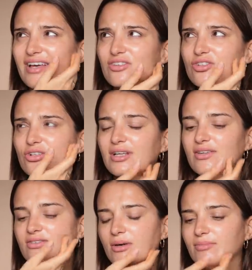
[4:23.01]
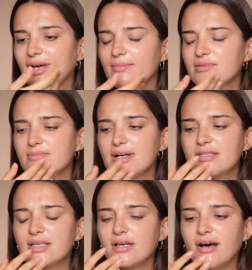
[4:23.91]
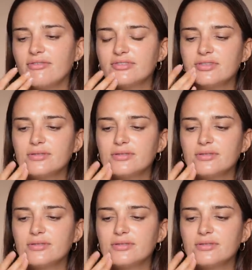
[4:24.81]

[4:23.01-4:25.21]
texture that sometimes masks have.